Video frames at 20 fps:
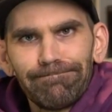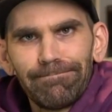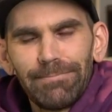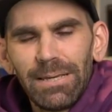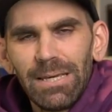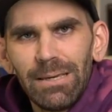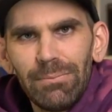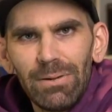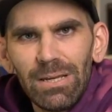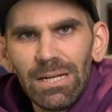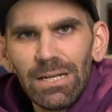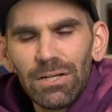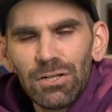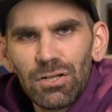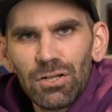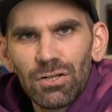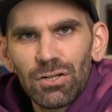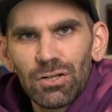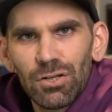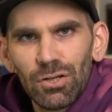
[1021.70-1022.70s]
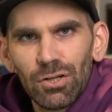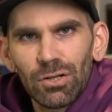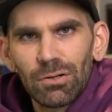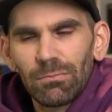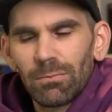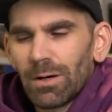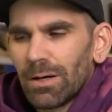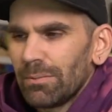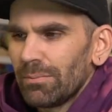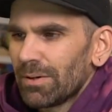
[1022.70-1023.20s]
PB Nation
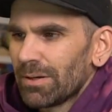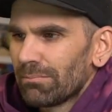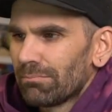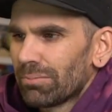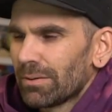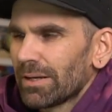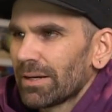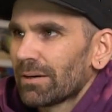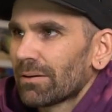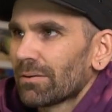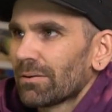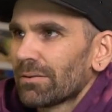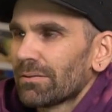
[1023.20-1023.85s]
John, why am I blanking on